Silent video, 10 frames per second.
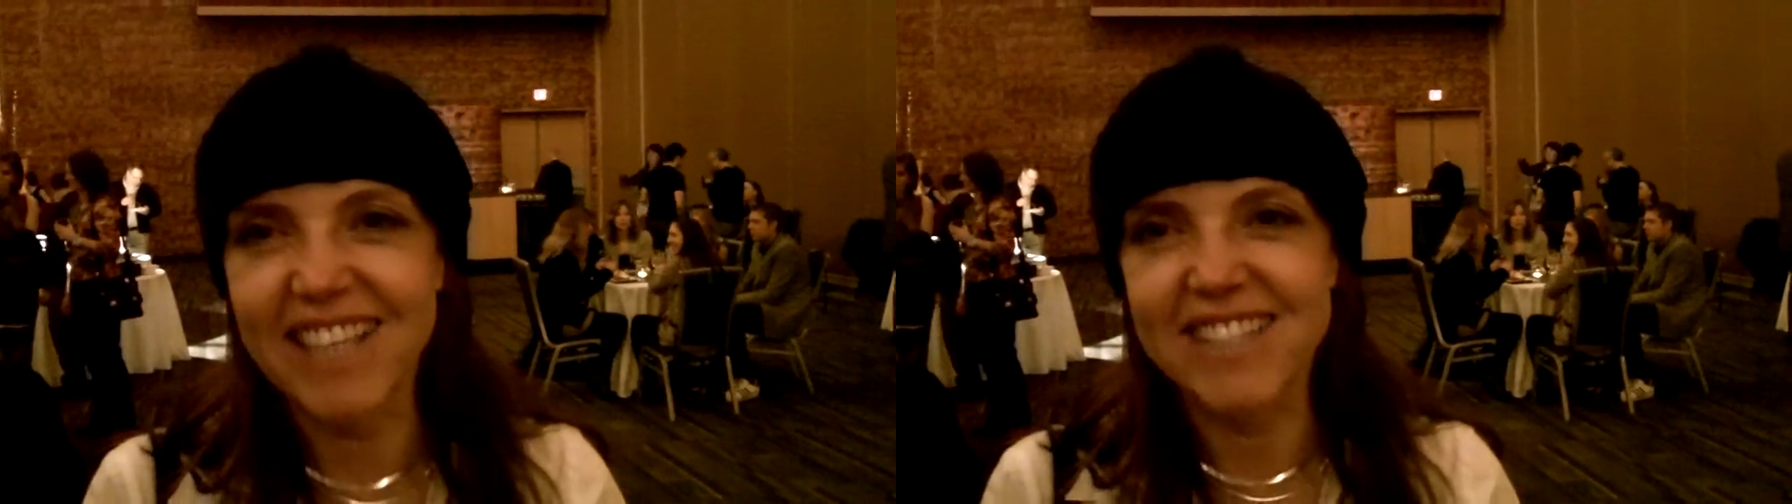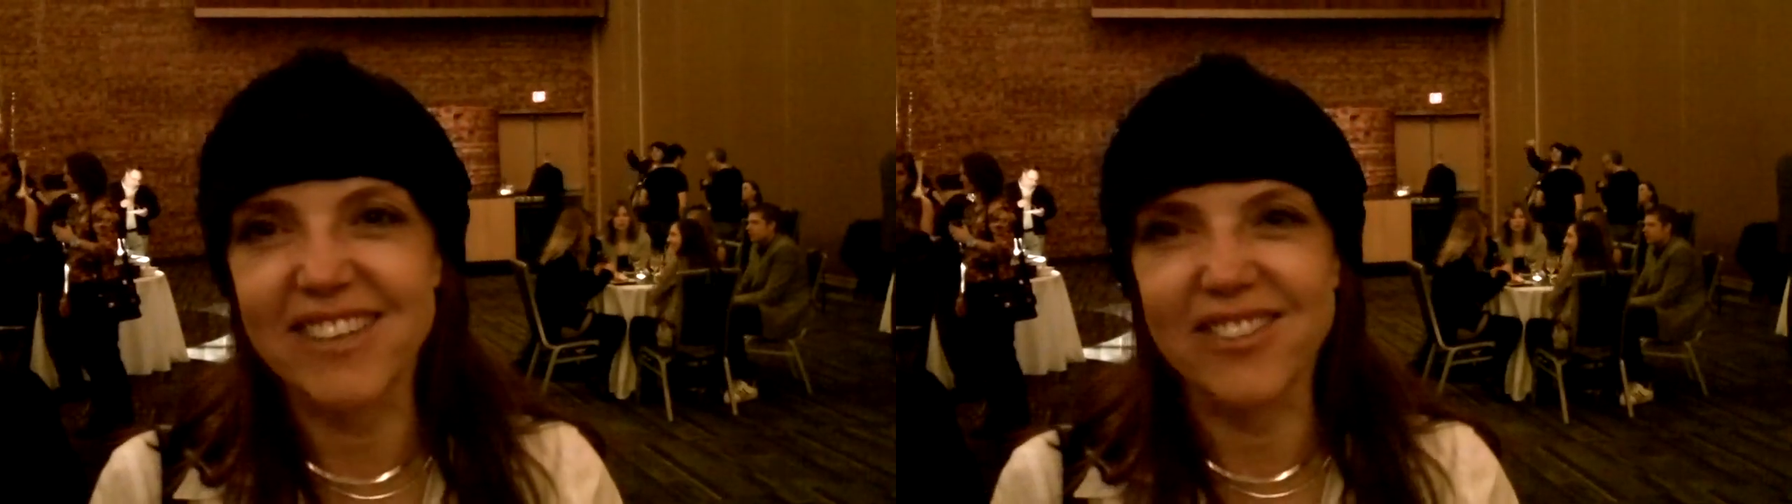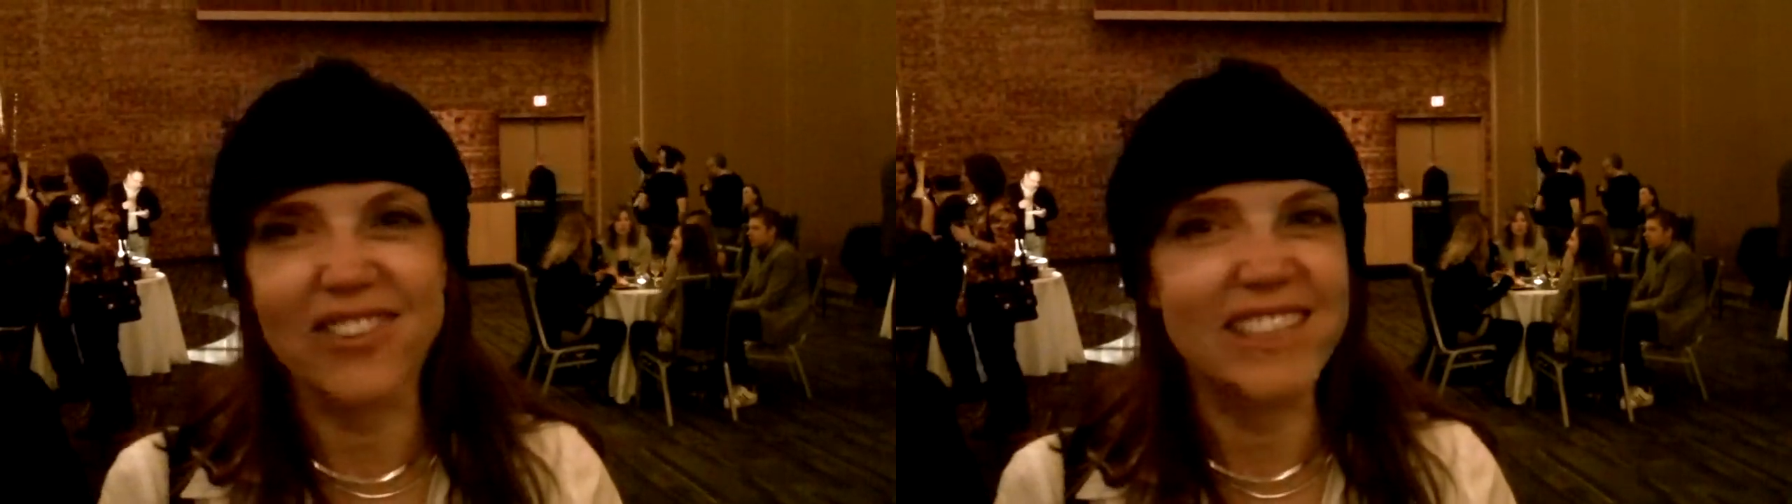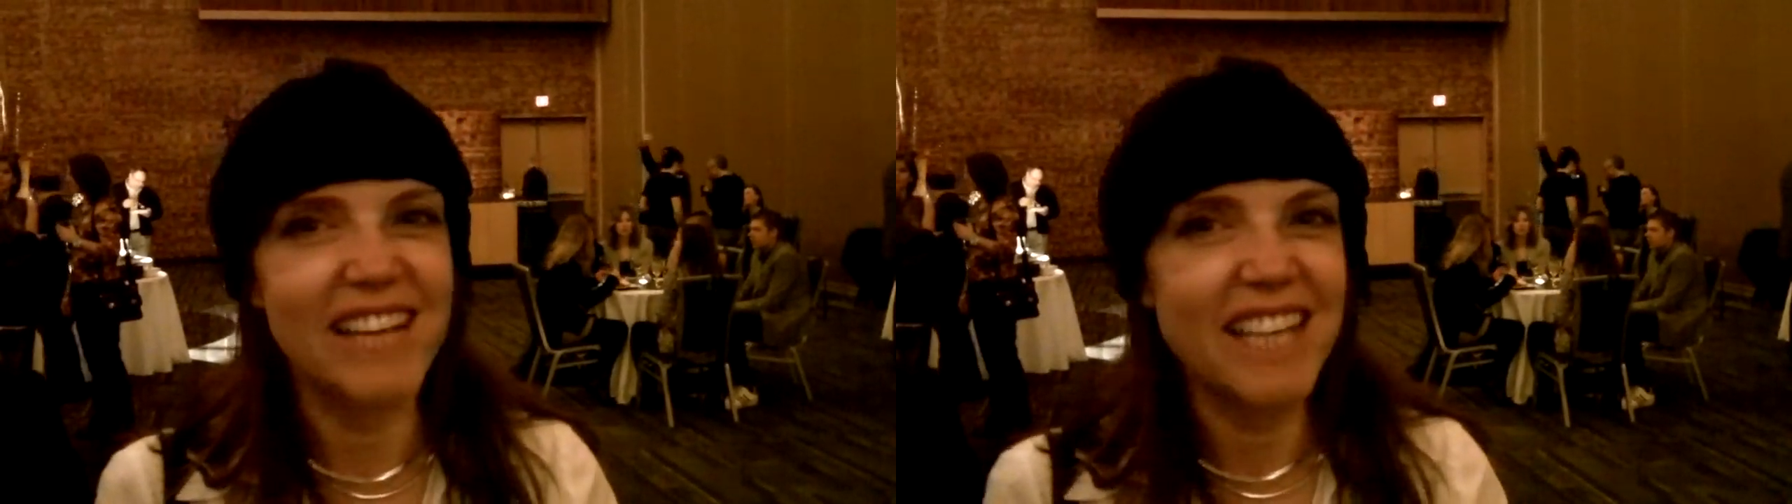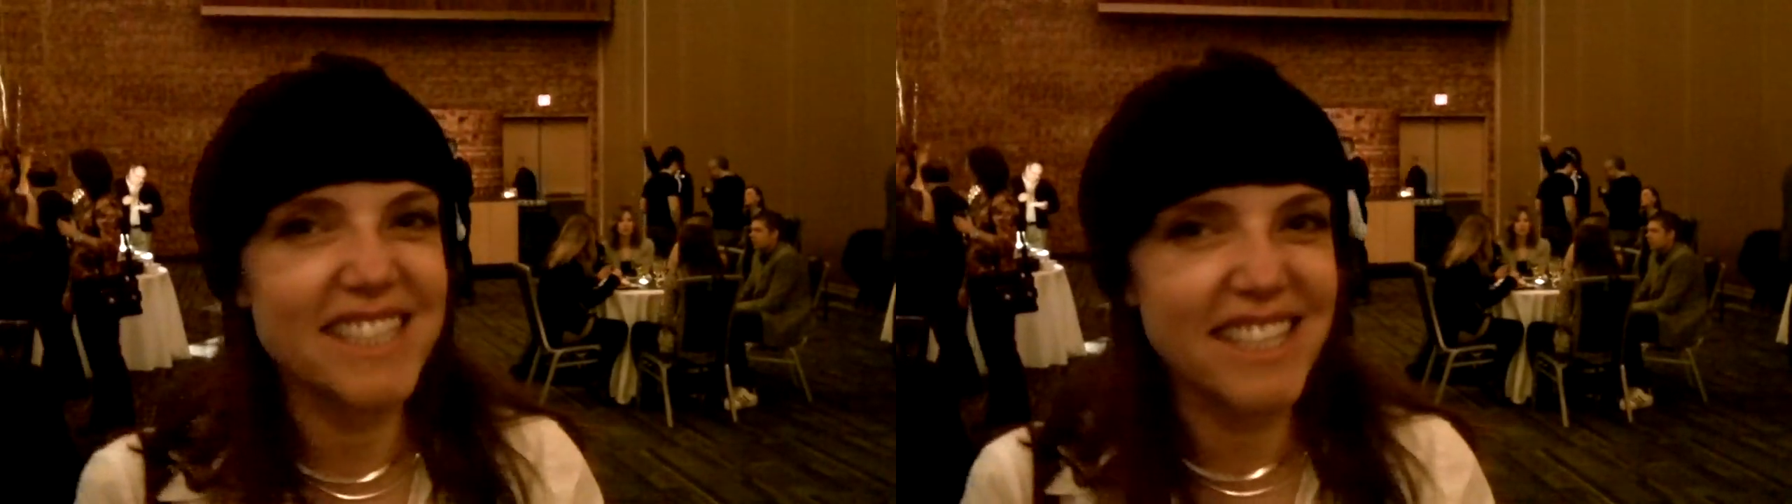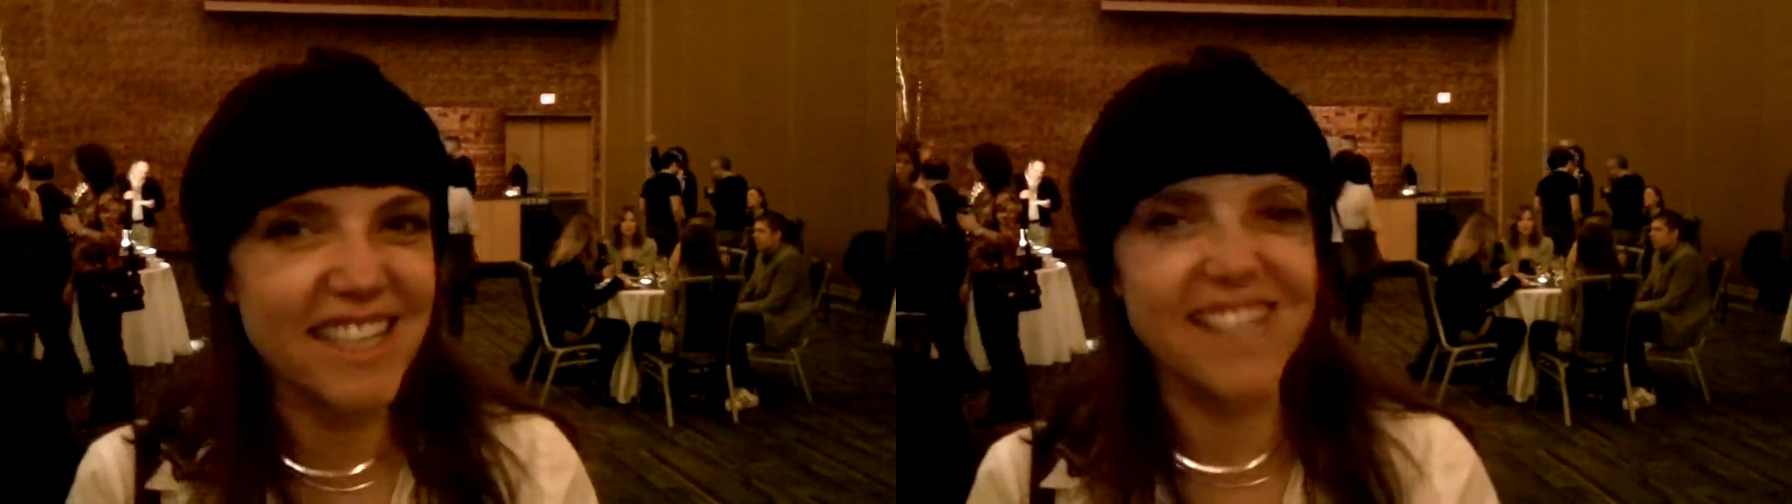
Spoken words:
It's all fantastic